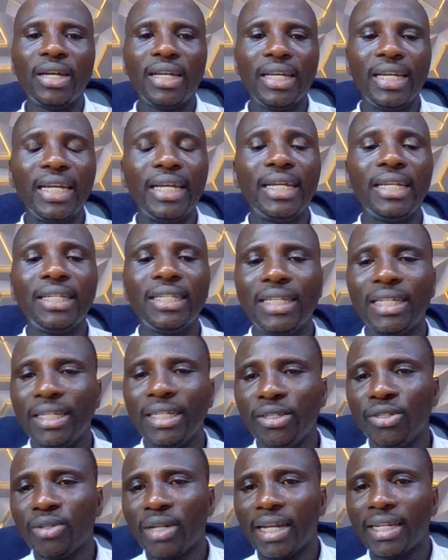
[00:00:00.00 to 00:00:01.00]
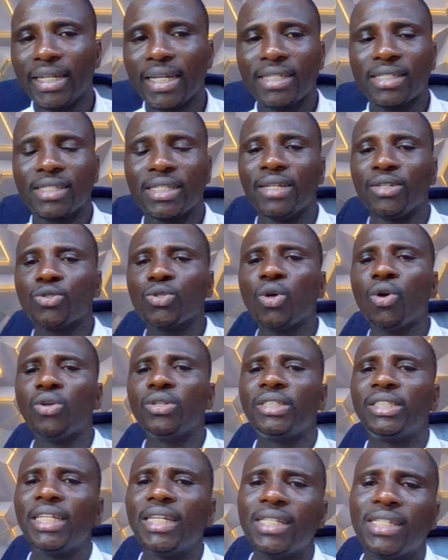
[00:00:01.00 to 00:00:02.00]
in the United States.
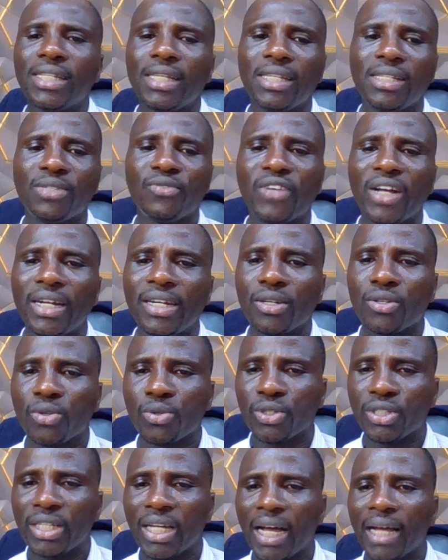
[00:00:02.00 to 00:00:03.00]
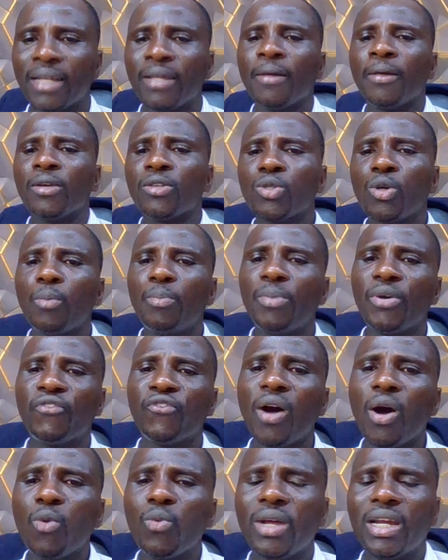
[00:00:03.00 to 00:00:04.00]
So this is very crucial. So
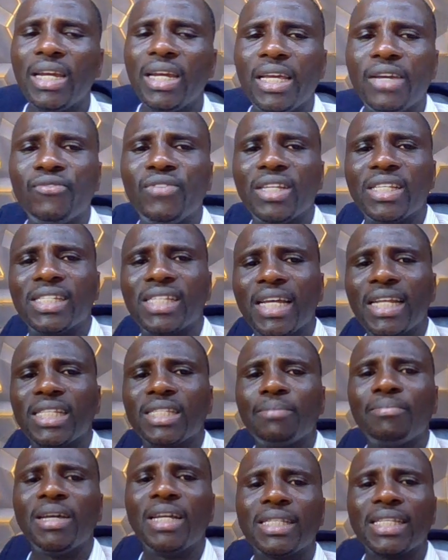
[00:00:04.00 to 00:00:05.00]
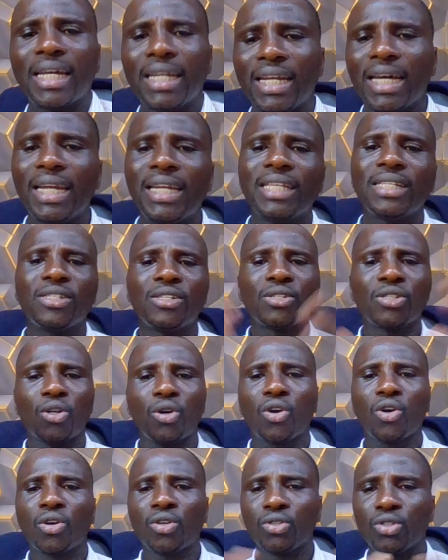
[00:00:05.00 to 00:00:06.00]
before we leave the sentiment analysis
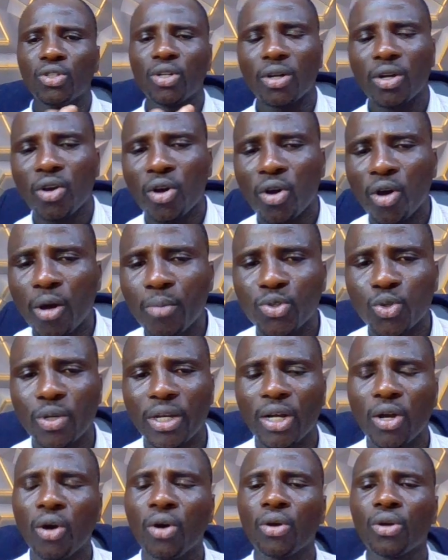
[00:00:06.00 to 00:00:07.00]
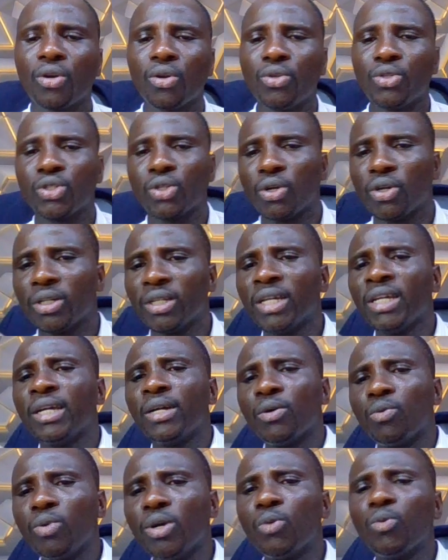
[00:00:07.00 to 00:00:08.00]
or come to a conclusion,
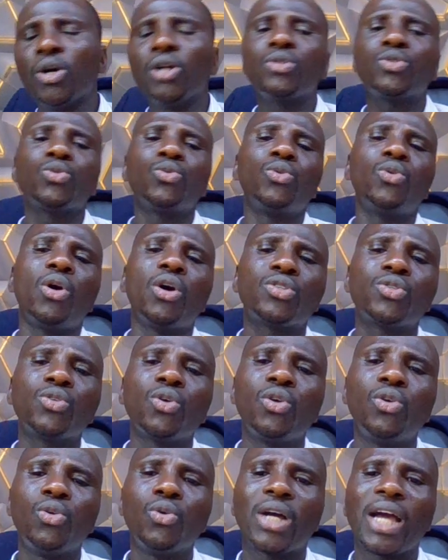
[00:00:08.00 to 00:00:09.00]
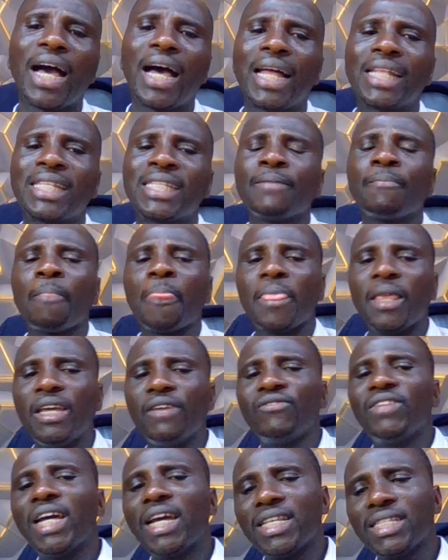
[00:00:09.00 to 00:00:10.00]
we want to also look at,
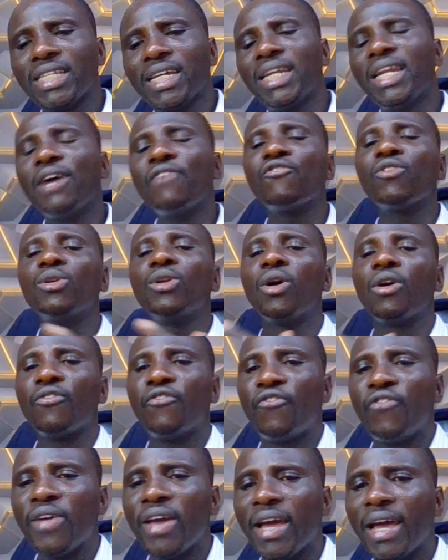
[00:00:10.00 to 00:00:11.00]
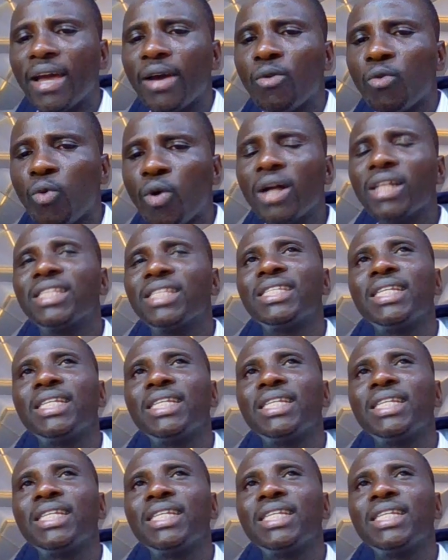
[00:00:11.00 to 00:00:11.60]
if there is a level of fear, what